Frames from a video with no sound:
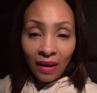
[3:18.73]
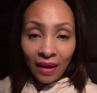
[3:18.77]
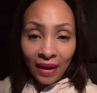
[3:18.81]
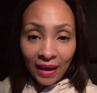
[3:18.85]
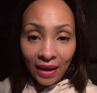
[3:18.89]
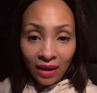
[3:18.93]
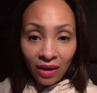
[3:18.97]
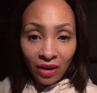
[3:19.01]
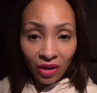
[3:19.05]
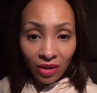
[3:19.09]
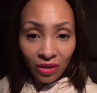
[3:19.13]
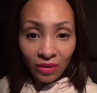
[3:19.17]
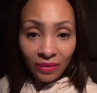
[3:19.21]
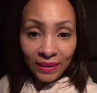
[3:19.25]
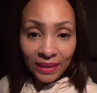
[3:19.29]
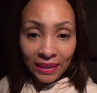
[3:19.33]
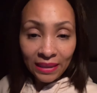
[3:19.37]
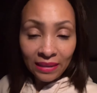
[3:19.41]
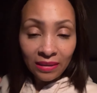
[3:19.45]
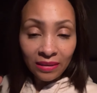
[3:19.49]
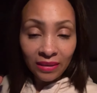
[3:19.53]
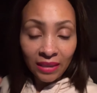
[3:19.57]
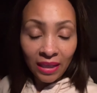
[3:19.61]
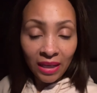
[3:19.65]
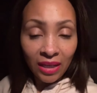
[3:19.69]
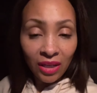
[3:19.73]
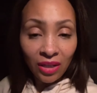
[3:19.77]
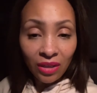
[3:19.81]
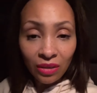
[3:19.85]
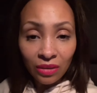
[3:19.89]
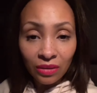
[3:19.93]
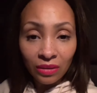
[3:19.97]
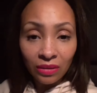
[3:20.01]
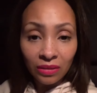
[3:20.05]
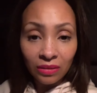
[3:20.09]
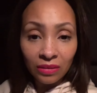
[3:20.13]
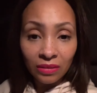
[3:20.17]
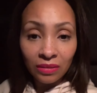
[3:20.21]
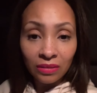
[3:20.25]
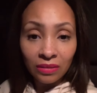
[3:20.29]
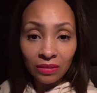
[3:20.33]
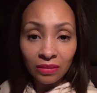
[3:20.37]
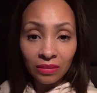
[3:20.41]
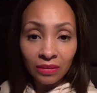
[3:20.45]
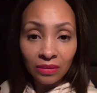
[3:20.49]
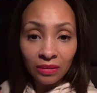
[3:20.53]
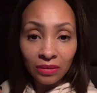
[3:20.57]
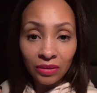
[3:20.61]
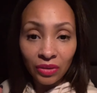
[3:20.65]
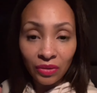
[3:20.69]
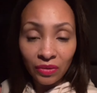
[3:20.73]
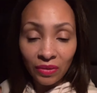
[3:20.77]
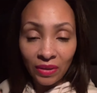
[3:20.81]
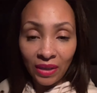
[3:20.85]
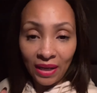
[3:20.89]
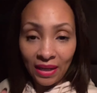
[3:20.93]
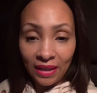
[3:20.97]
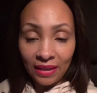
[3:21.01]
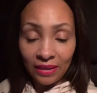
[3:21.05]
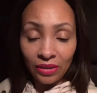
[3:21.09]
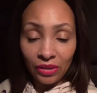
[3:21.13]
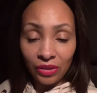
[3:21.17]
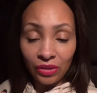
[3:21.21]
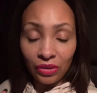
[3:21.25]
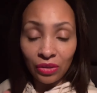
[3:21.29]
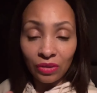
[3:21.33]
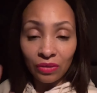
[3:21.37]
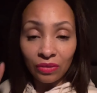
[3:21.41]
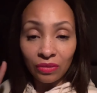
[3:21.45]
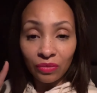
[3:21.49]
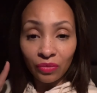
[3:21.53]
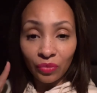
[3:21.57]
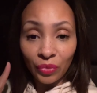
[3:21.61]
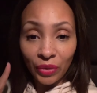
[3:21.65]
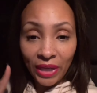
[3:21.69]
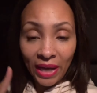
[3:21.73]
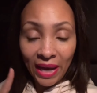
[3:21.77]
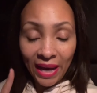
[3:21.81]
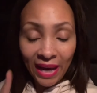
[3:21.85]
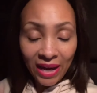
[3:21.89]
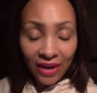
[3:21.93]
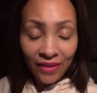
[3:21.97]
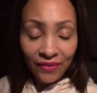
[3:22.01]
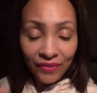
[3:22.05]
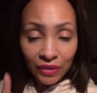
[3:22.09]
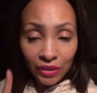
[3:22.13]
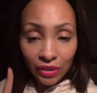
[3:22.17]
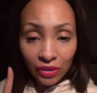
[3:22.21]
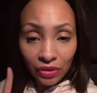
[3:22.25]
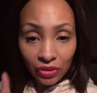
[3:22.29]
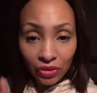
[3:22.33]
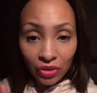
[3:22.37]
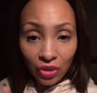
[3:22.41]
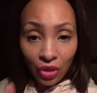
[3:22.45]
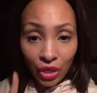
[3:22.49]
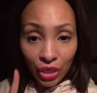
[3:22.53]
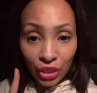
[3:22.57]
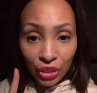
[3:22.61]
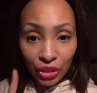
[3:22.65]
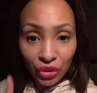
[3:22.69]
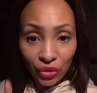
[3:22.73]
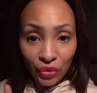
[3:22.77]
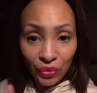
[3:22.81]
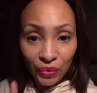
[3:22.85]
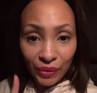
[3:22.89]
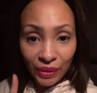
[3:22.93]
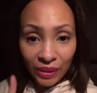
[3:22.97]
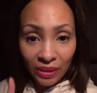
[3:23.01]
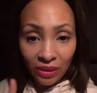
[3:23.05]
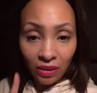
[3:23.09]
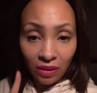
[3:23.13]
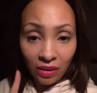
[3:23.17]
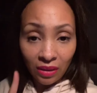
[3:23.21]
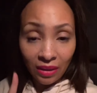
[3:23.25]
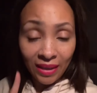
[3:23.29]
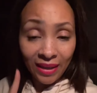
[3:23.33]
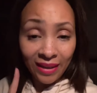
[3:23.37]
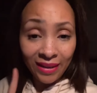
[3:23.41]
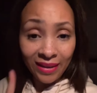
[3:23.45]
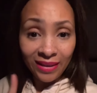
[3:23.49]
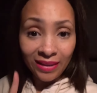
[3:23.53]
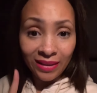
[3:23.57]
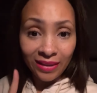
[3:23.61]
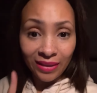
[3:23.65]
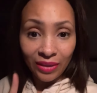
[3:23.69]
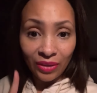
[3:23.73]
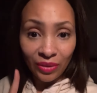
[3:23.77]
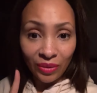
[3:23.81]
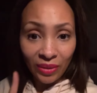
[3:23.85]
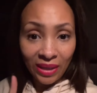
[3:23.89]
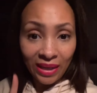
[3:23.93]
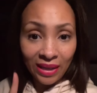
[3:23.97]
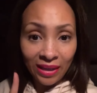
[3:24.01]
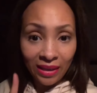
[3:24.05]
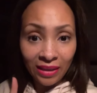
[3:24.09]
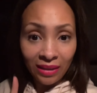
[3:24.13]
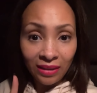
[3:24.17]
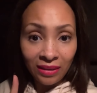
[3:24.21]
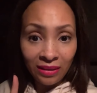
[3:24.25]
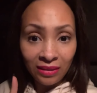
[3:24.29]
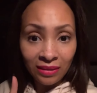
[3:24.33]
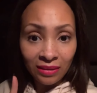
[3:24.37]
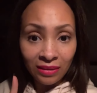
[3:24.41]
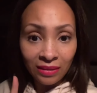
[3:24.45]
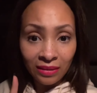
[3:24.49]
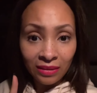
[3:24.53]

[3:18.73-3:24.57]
I always tell you guys we have to start using our head, okay?